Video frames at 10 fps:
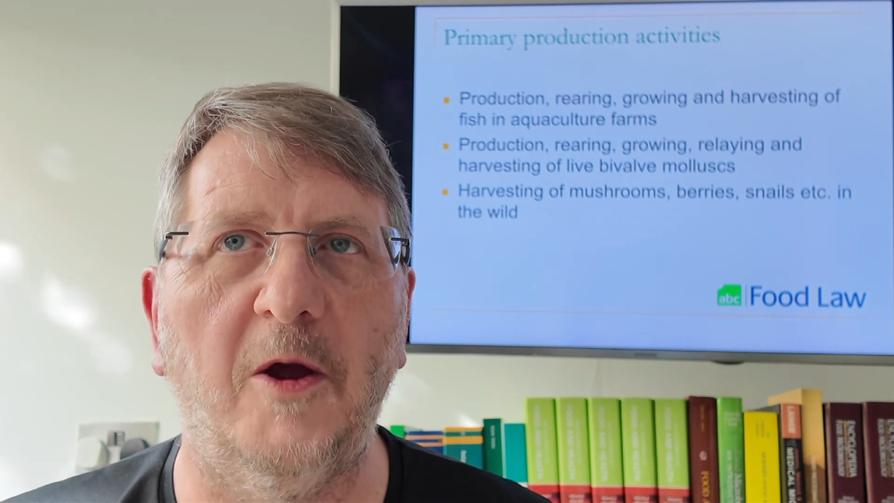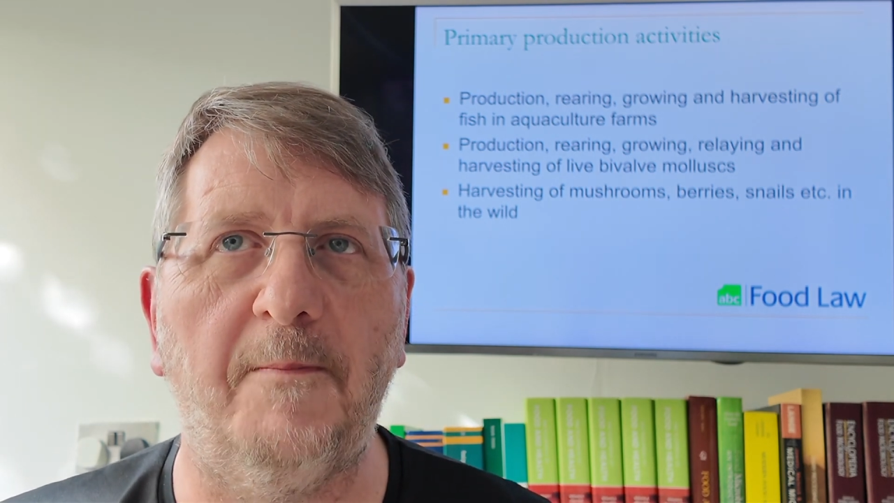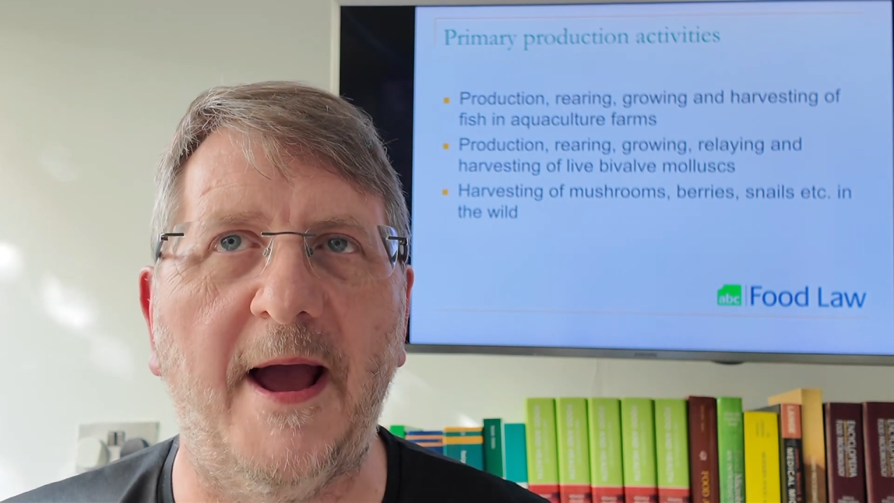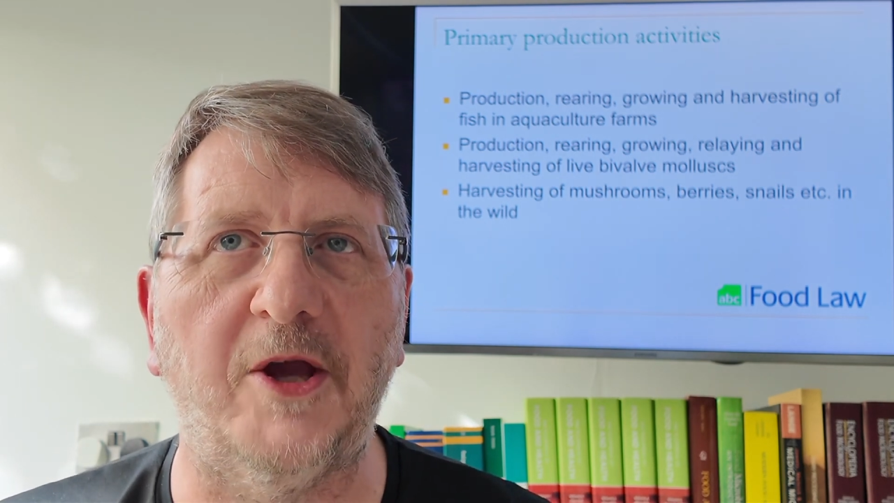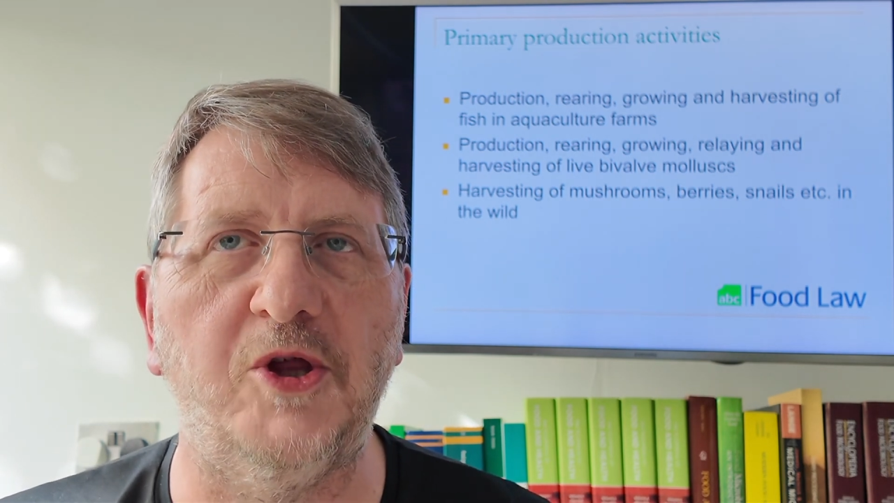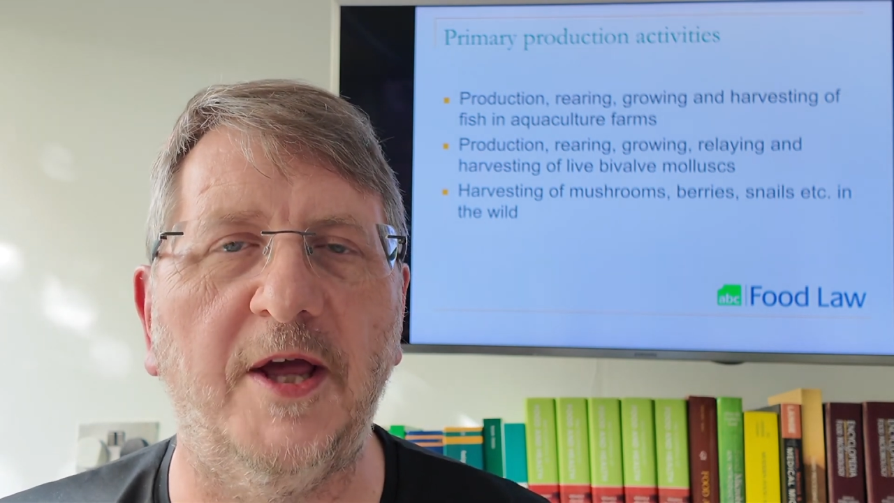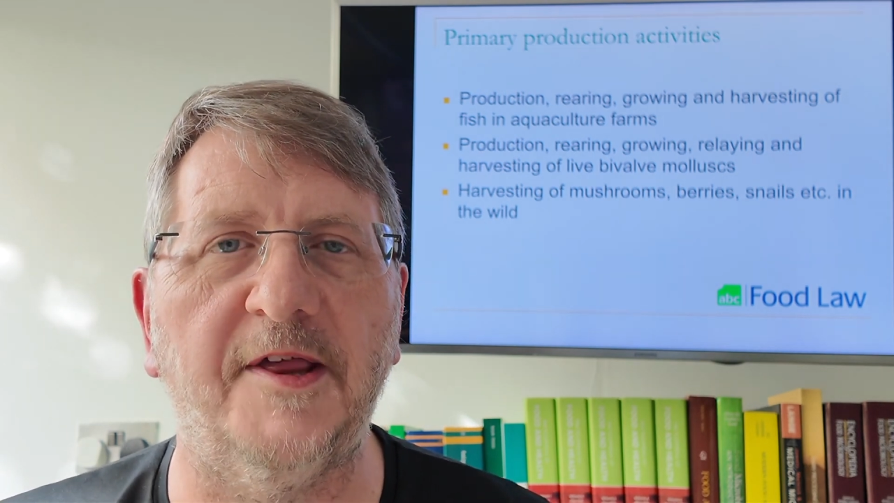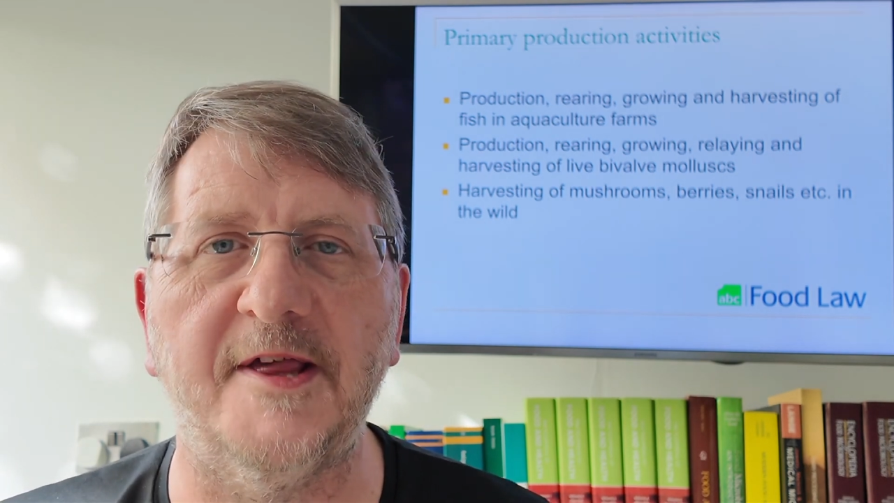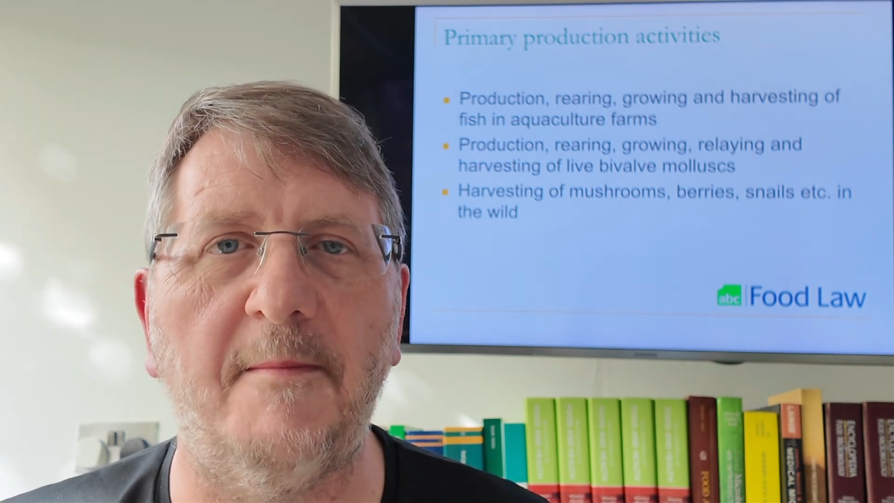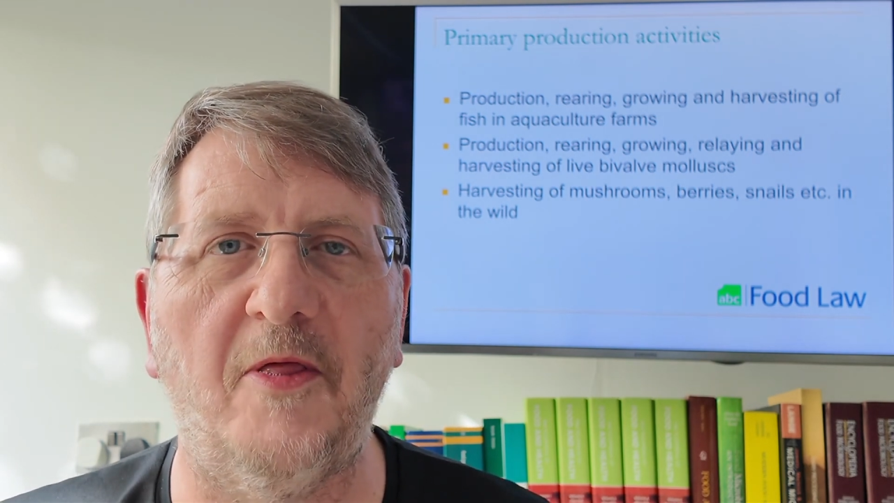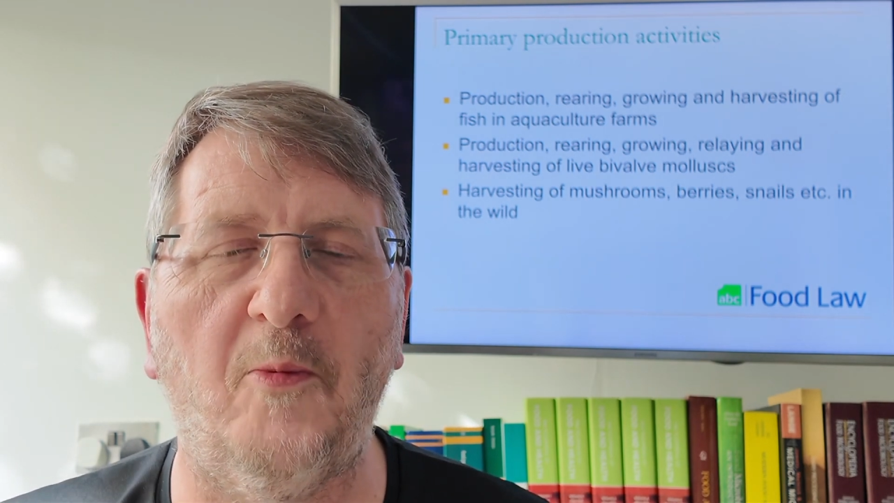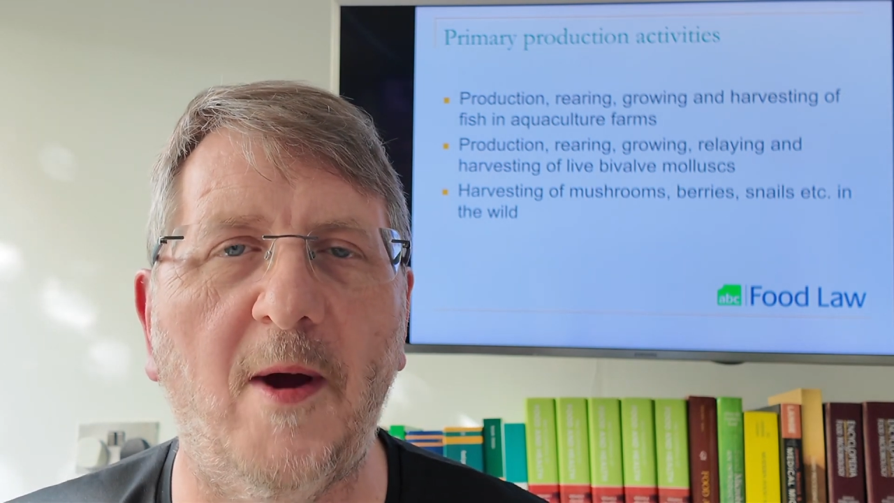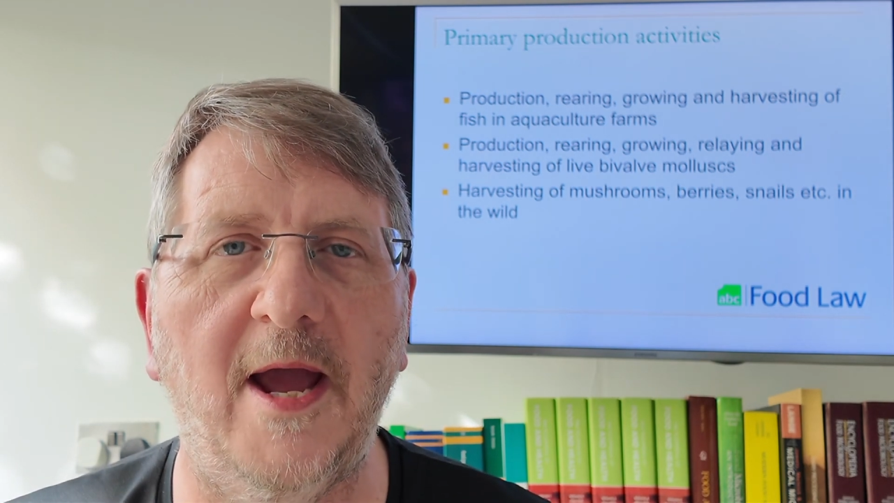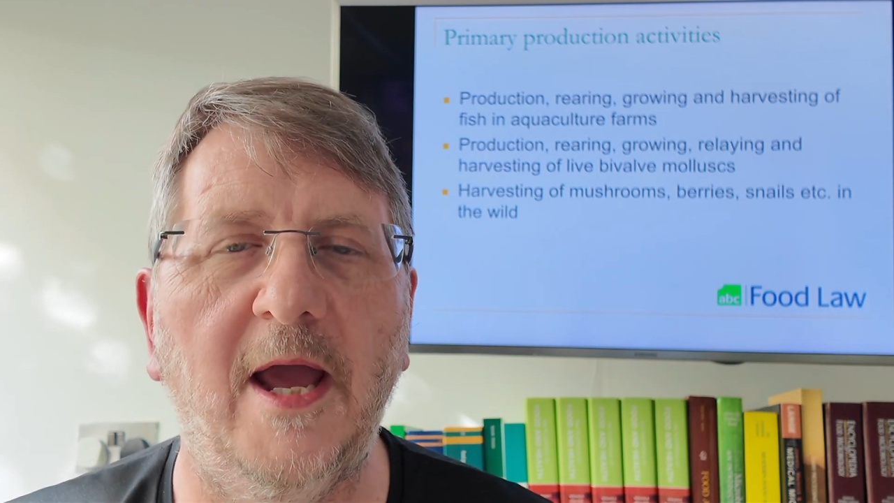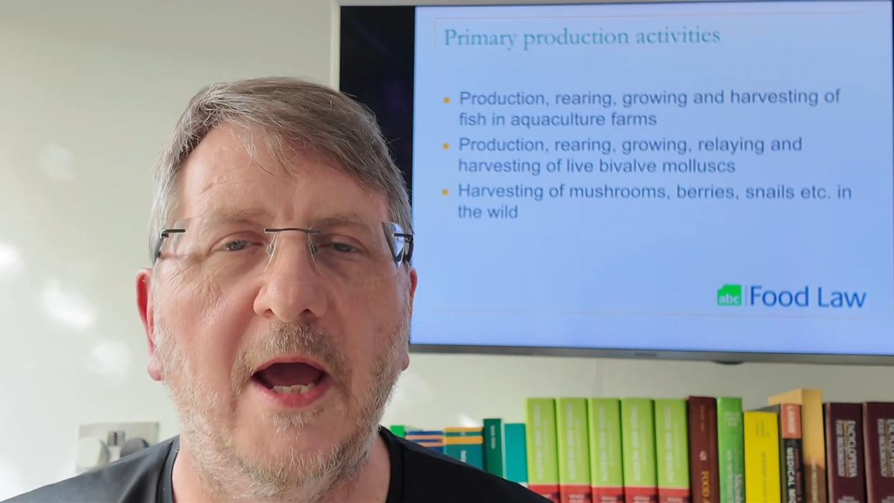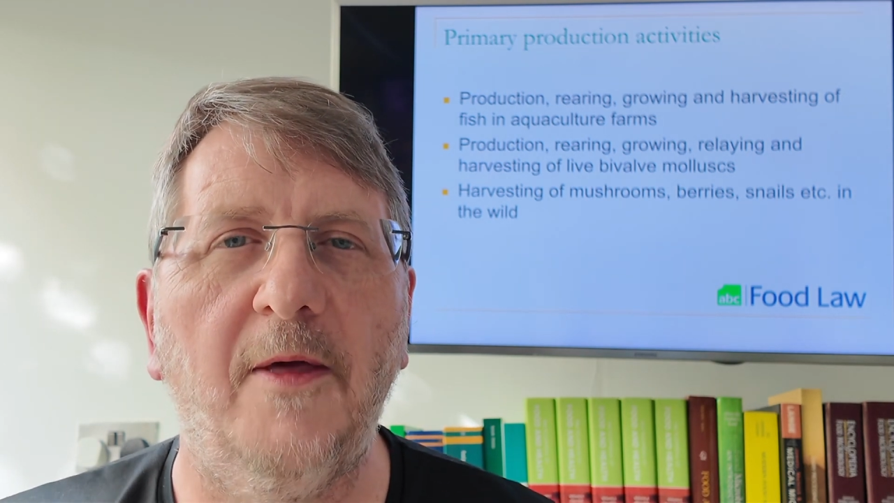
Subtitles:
packaging in some other way,